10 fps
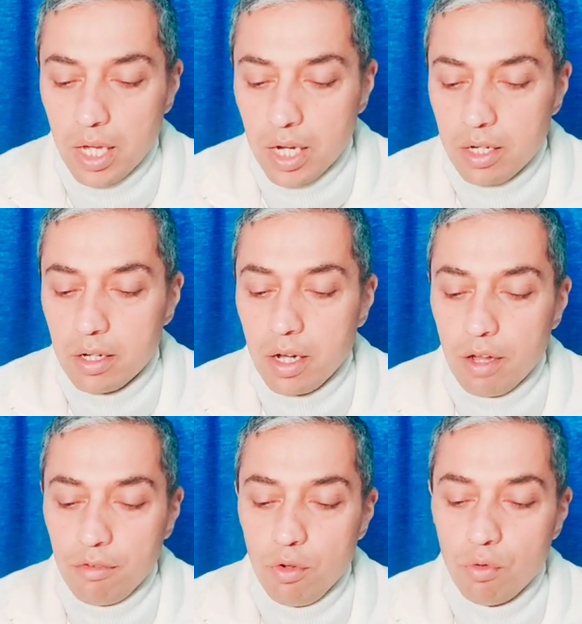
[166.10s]
It,
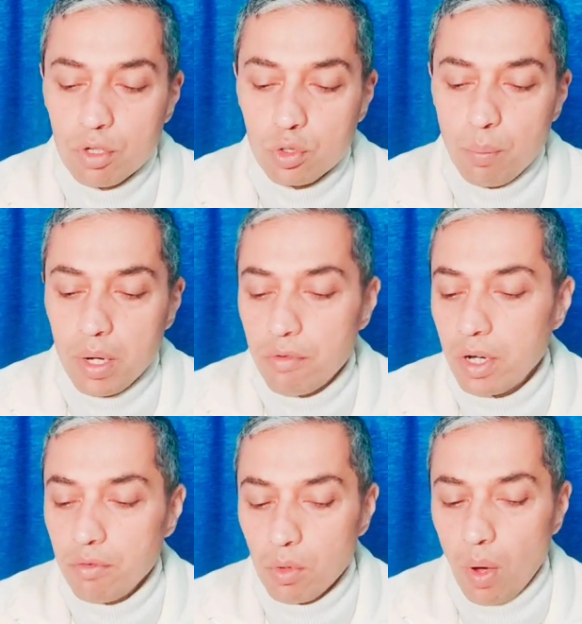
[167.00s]
if you wish to
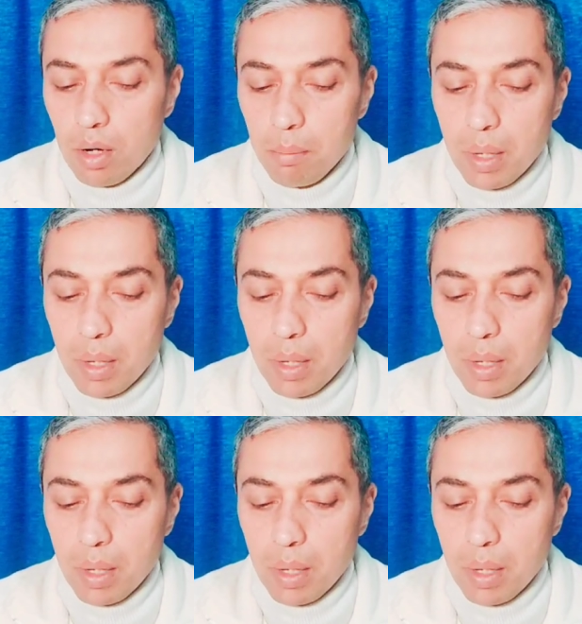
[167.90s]
benefit everyone,